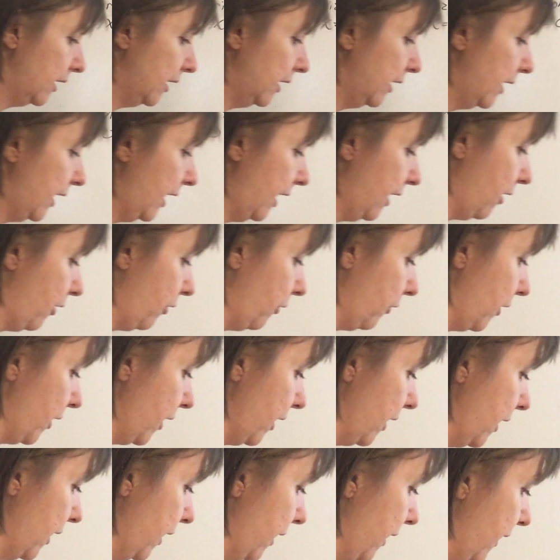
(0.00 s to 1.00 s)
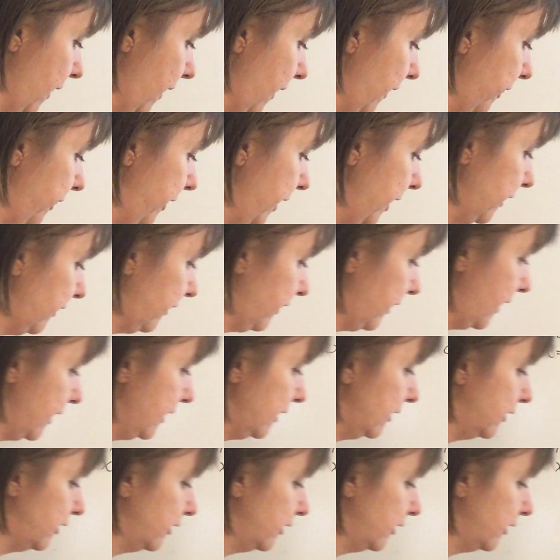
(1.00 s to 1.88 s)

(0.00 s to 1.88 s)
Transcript: Now, they say